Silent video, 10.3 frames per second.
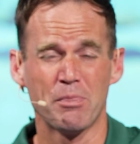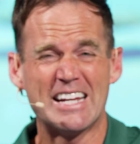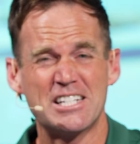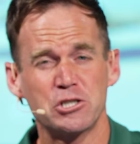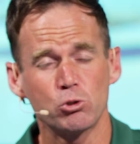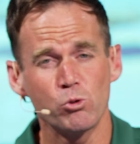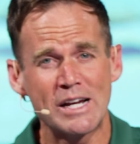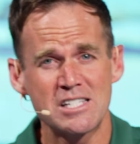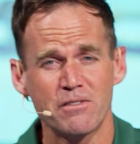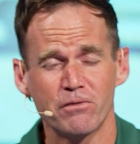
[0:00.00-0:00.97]
that He's
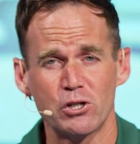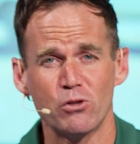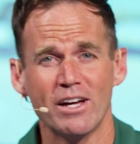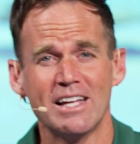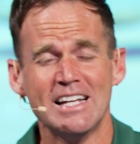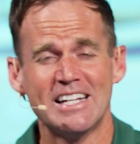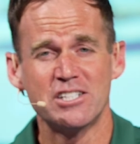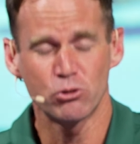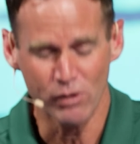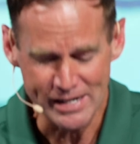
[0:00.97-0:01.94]
crazy for you, that
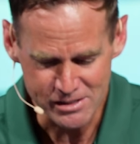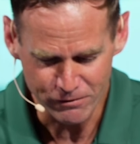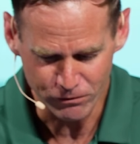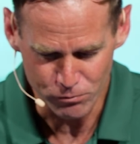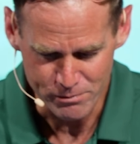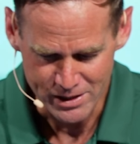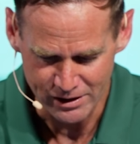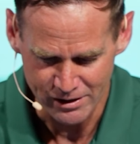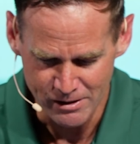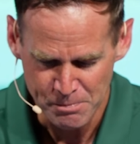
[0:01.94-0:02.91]
He's crazy for
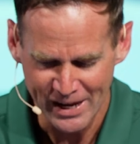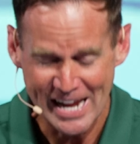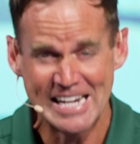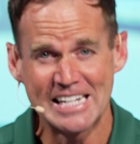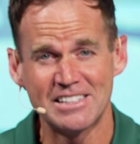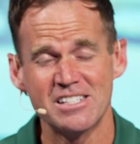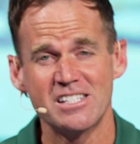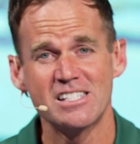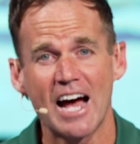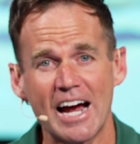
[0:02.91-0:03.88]
me, and He
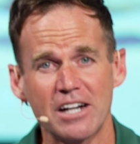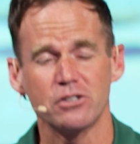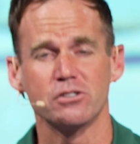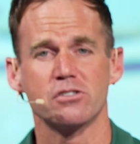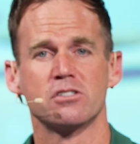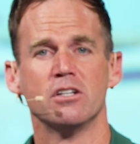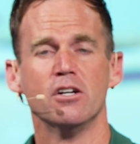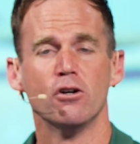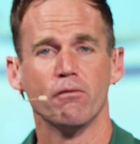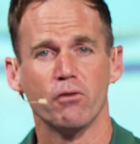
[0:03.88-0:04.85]
desires
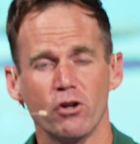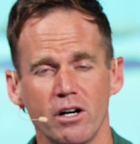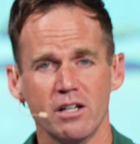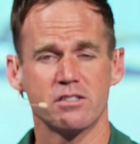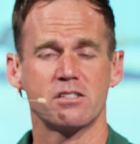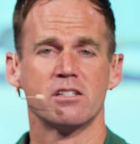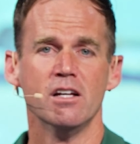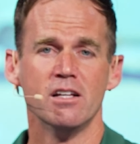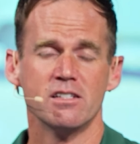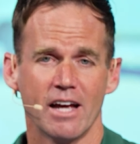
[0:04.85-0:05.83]
for us
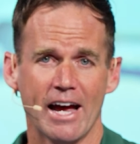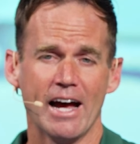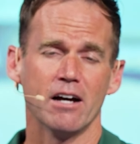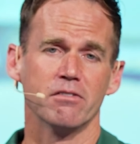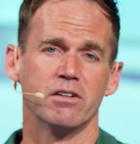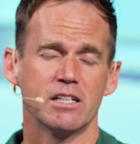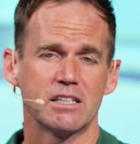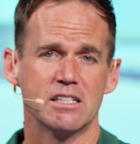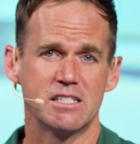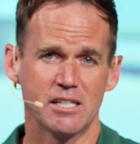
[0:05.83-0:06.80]
to have
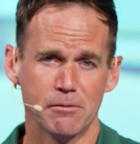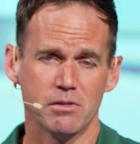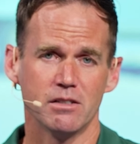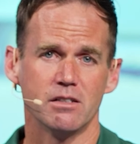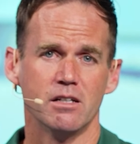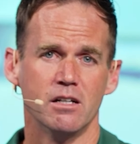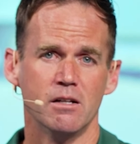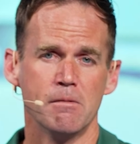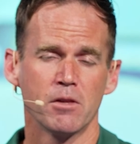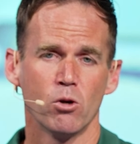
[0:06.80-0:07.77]
contentment
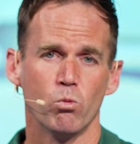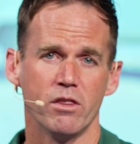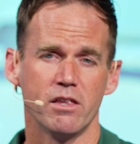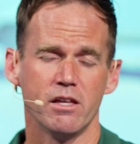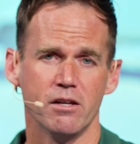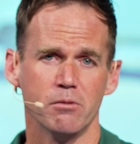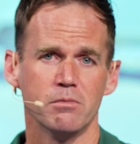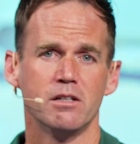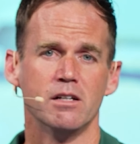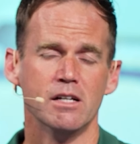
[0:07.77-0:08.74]
with
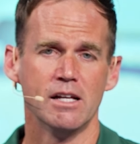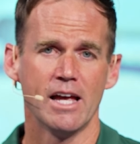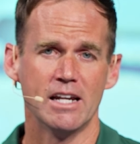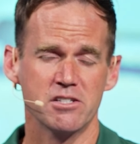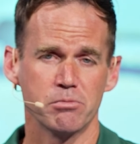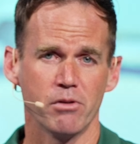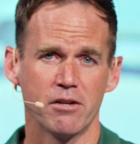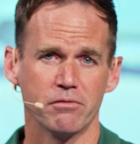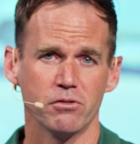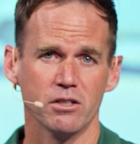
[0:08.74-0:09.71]
Him and His
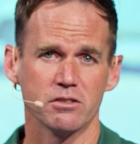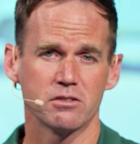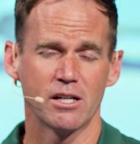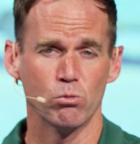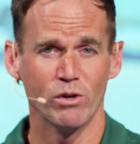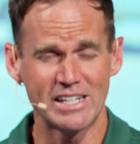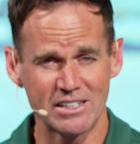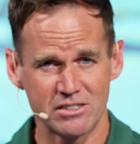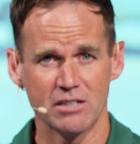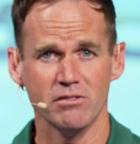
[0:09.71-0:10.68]
plan for us and what He
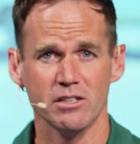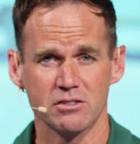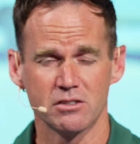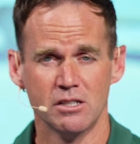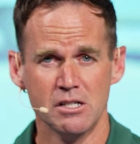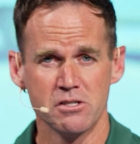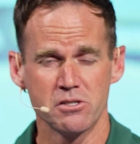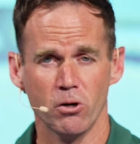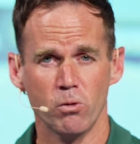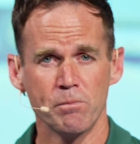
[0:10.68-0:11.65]
has given us.
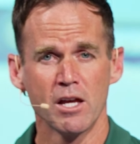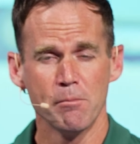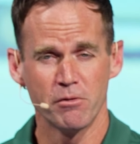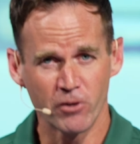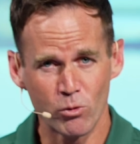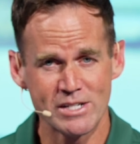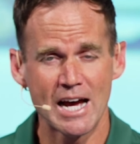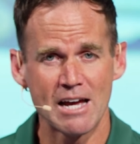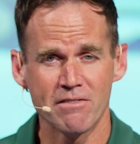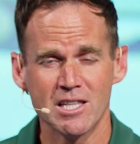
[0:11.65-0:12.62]
So before we
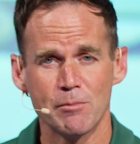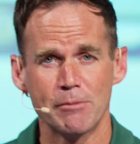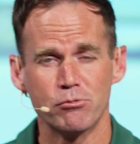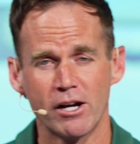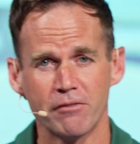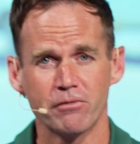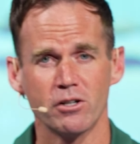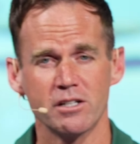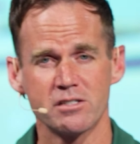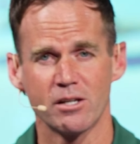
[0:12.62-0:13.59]
dive in, let me pray
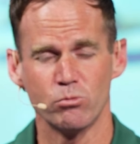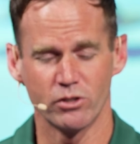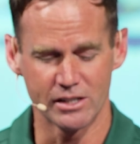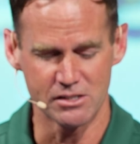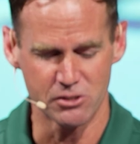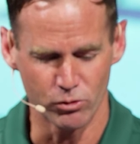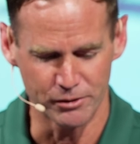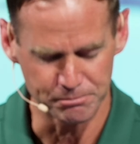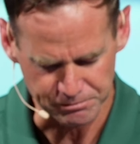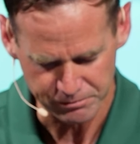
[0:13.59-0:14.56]
for us and we'll get to it.